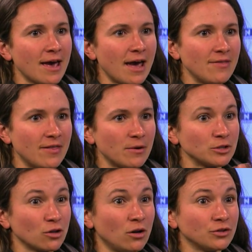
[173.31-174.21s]
and then there
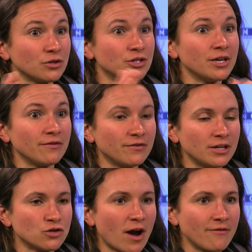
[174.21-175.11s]
was a culture shift
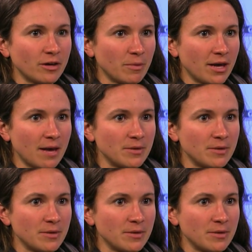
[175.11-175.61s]
and driving became